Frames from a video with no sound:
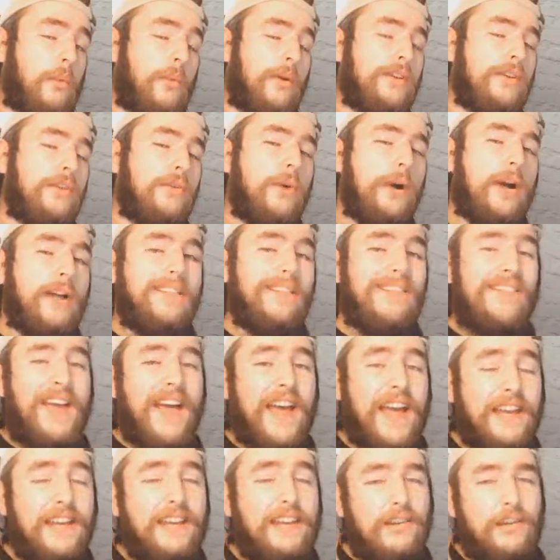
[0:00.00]
When you're at
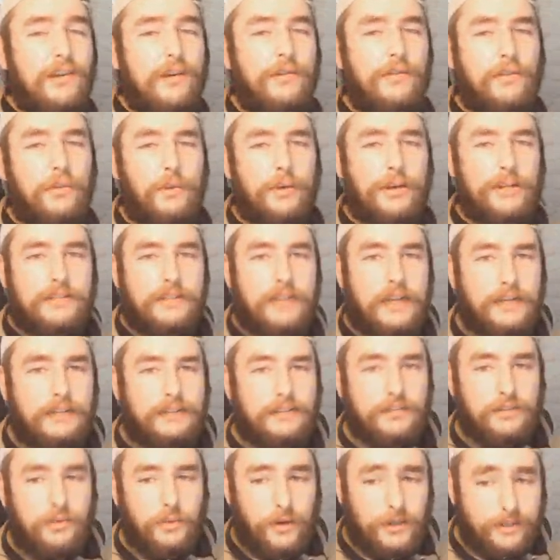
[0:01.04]
the end of the
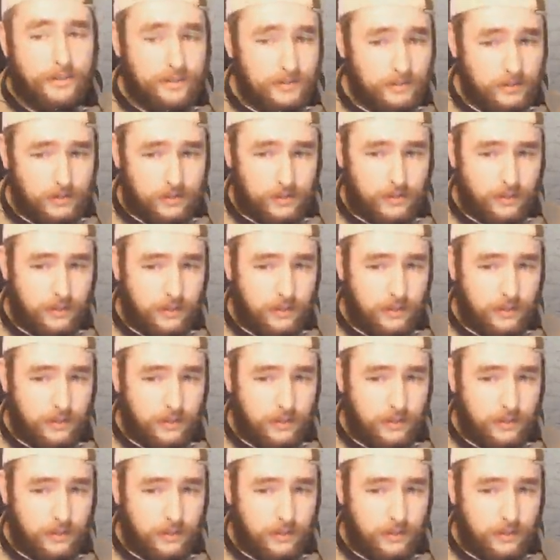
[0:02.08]
Wastelanders quest,